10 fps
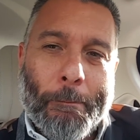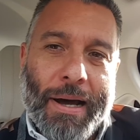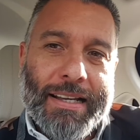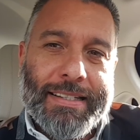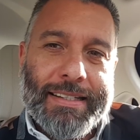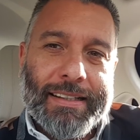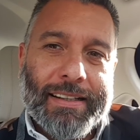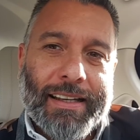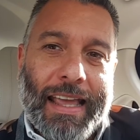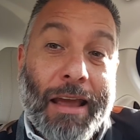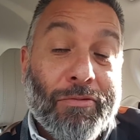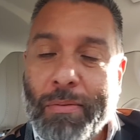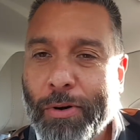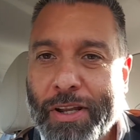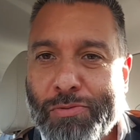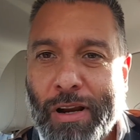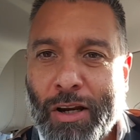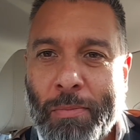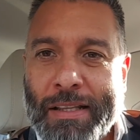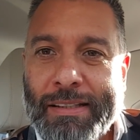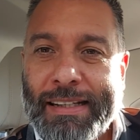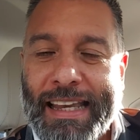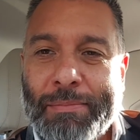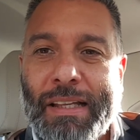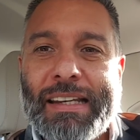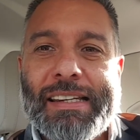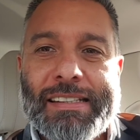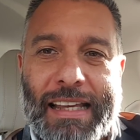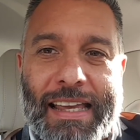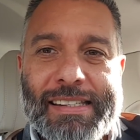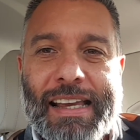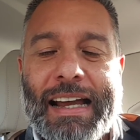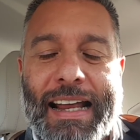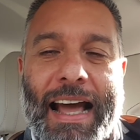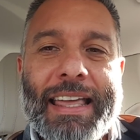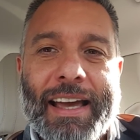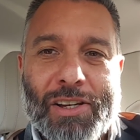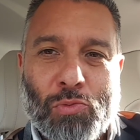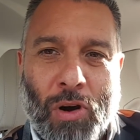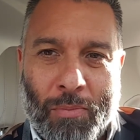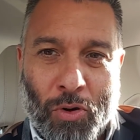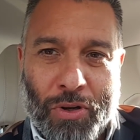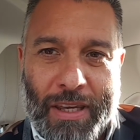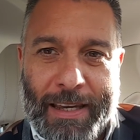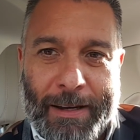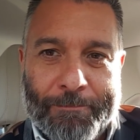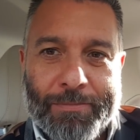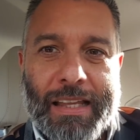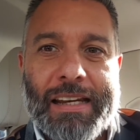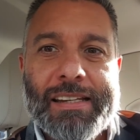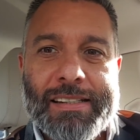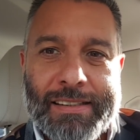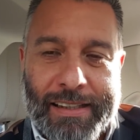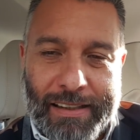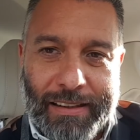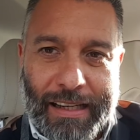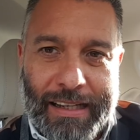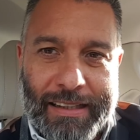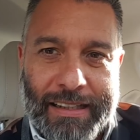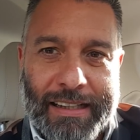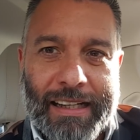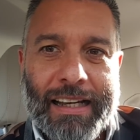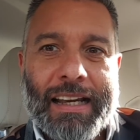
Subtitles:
But everybody's recommended him that he stays at Ajax one more year, that he's still learning,